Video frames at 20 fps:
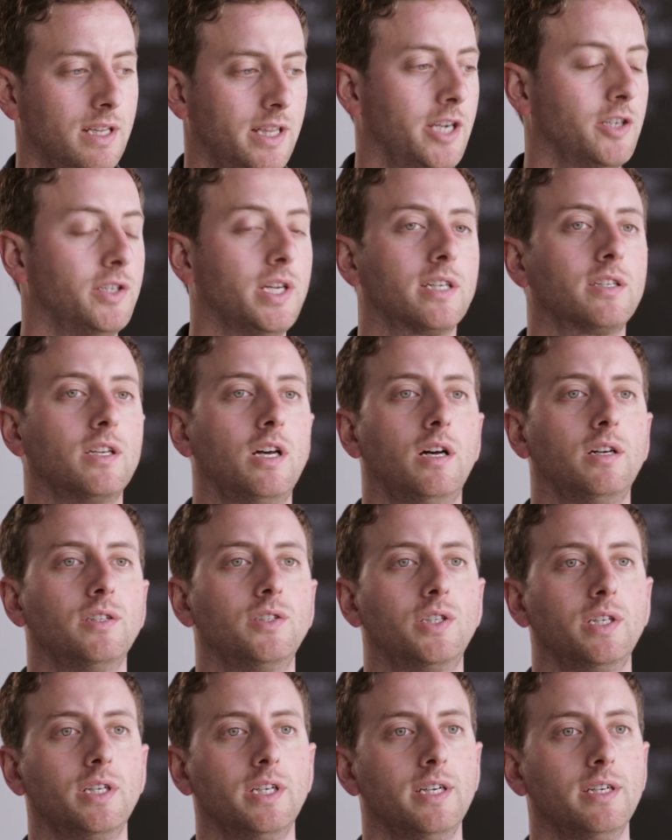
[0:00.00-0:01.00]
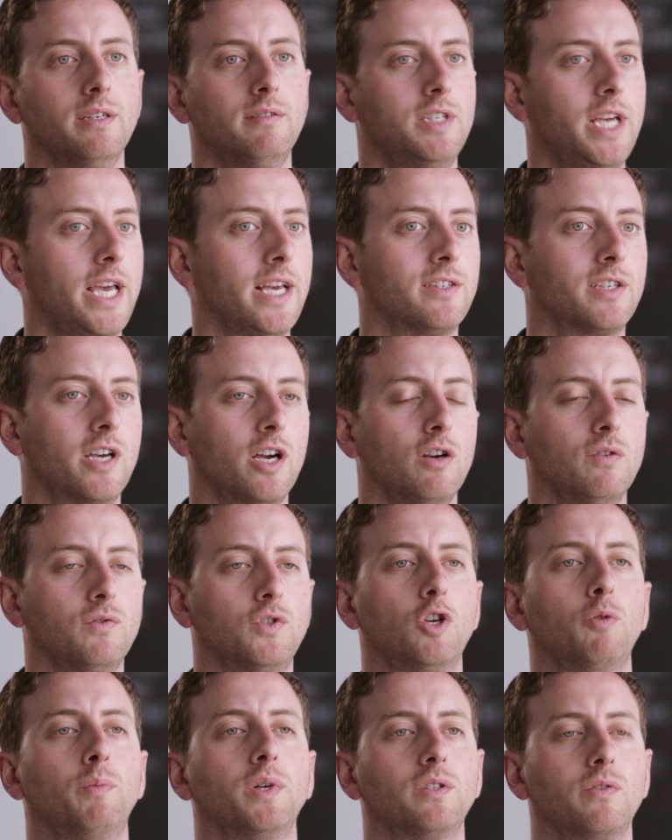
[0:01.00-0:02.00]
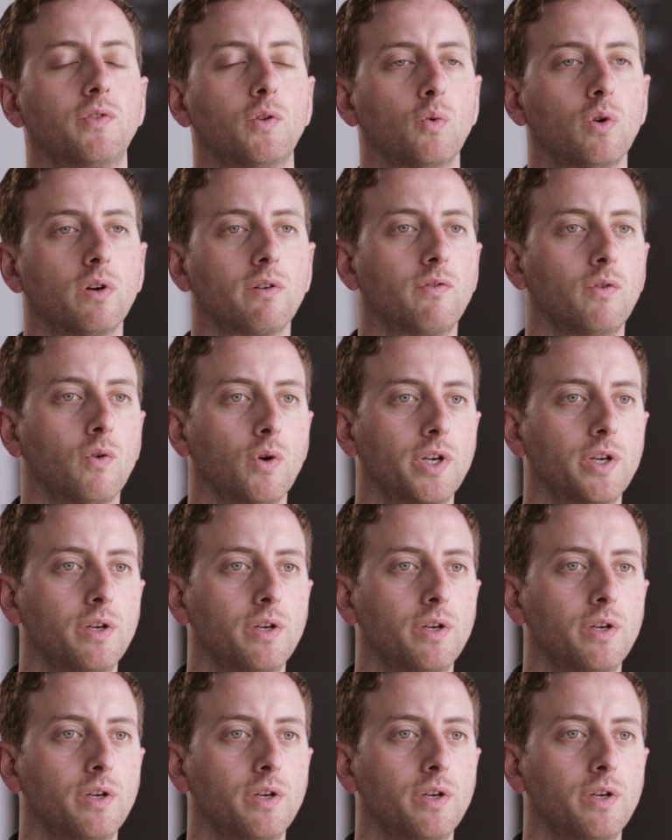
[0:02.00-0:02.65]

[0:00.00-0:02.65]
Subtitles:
their technology takes care of so much of the work for